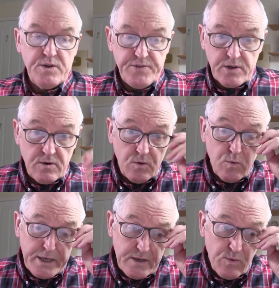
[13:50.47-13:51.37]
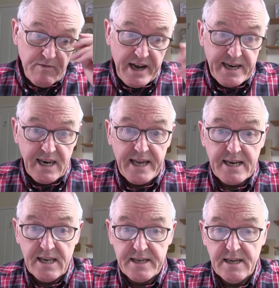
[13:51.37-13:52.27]
with the good weather we've had
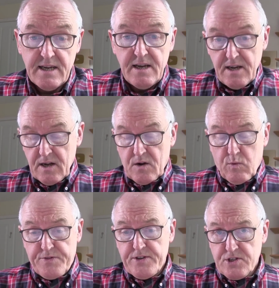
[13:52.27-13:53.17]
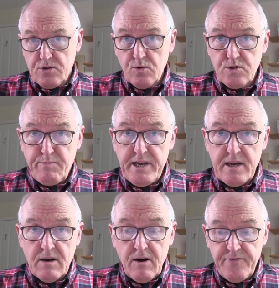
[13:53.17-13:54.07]
lately, with the schools
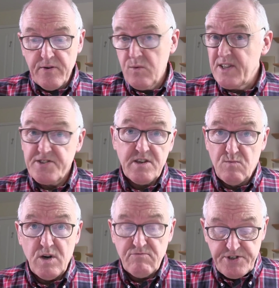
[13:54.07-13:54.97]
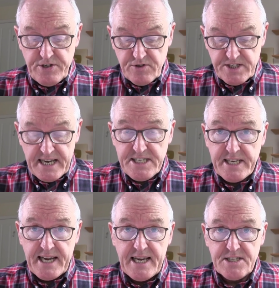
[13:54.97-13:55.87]
being off, with somewhat reduced
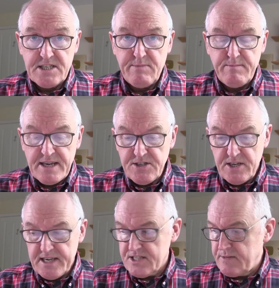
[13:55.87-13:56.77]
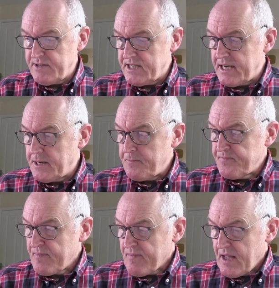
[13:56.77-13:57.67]
testing. It has to be said.
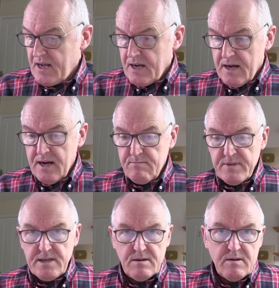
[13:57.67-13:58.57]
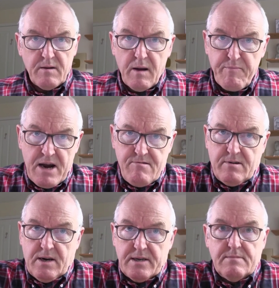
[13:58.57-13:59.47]
You know,
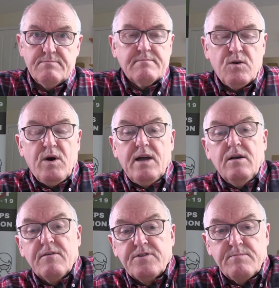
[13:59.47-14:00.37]
apparently, quite a lot of